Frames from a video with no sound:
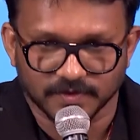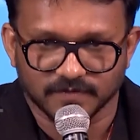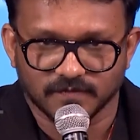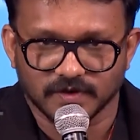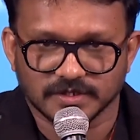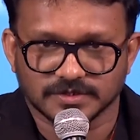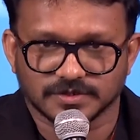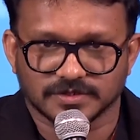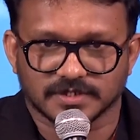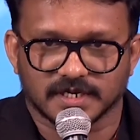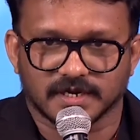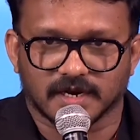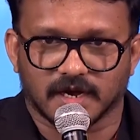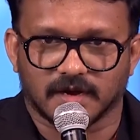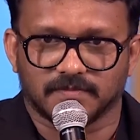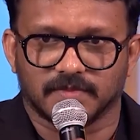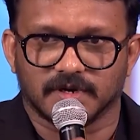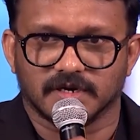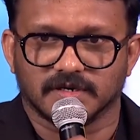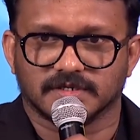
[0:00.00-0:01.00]
privileged and
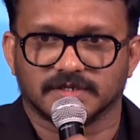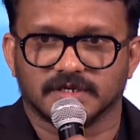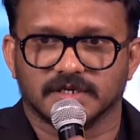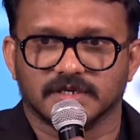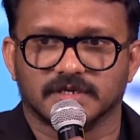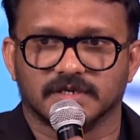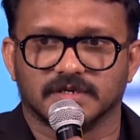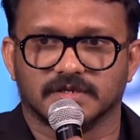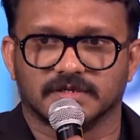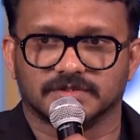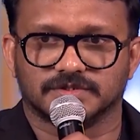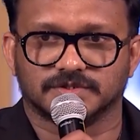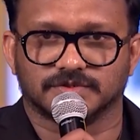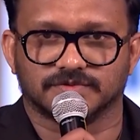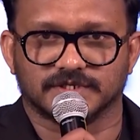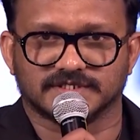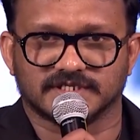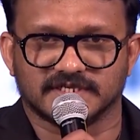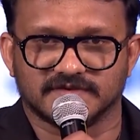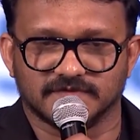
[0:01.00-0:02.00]
humbled to
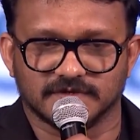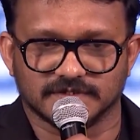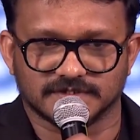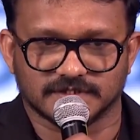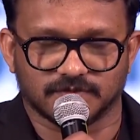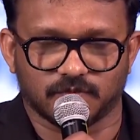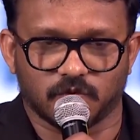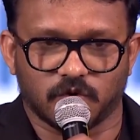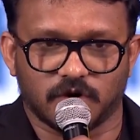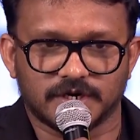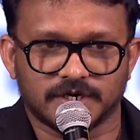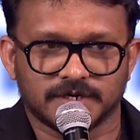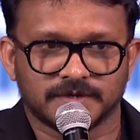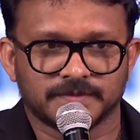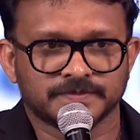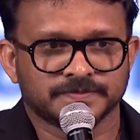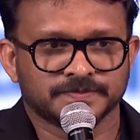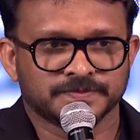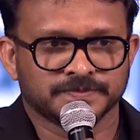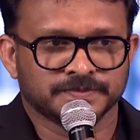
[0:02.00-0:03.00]
receive this award.
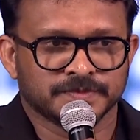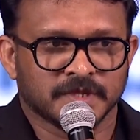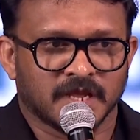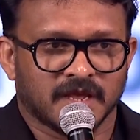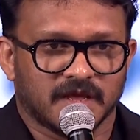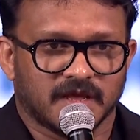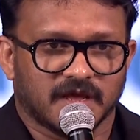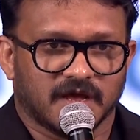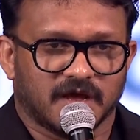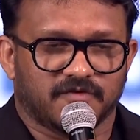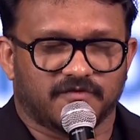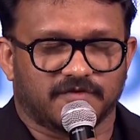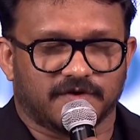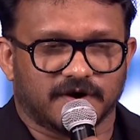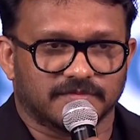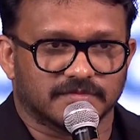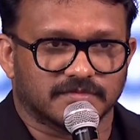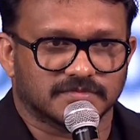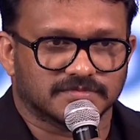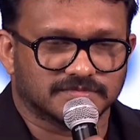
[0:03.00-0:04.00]

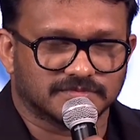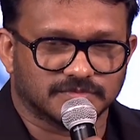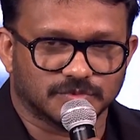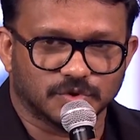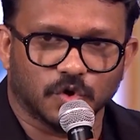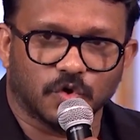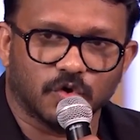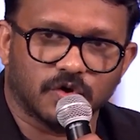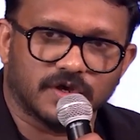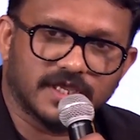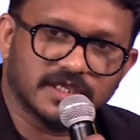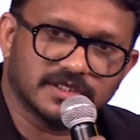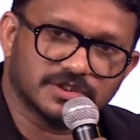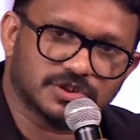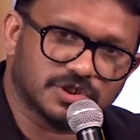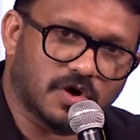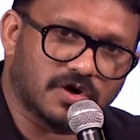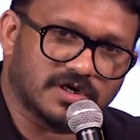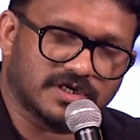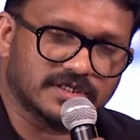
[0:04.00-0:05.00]
From, though he is
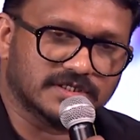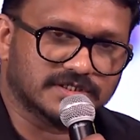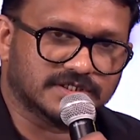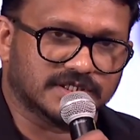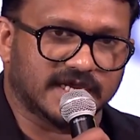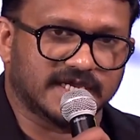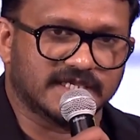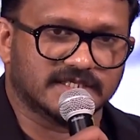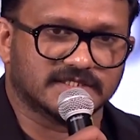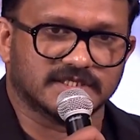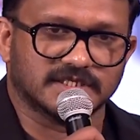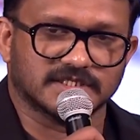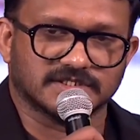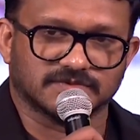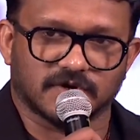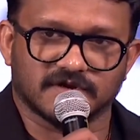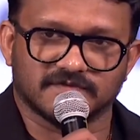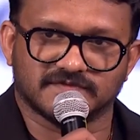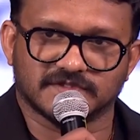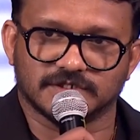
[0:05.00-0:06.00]
short in size, he is
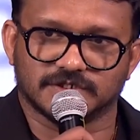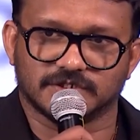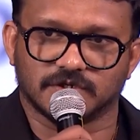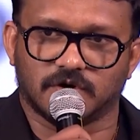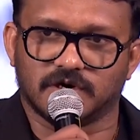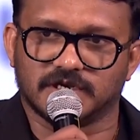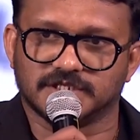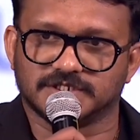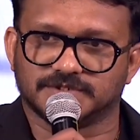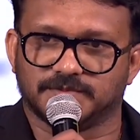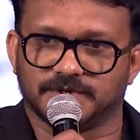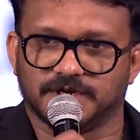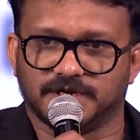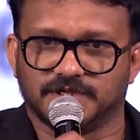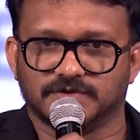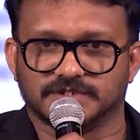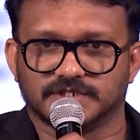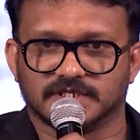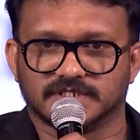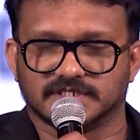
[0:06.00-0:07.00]
one of the tallest
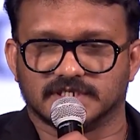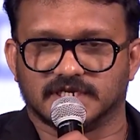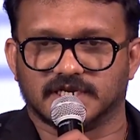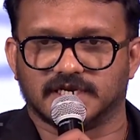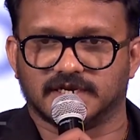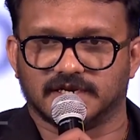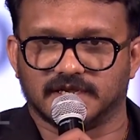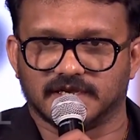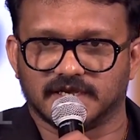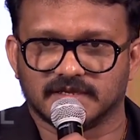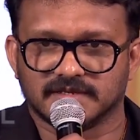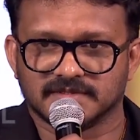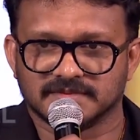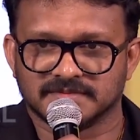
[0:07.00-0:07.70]
producers in India.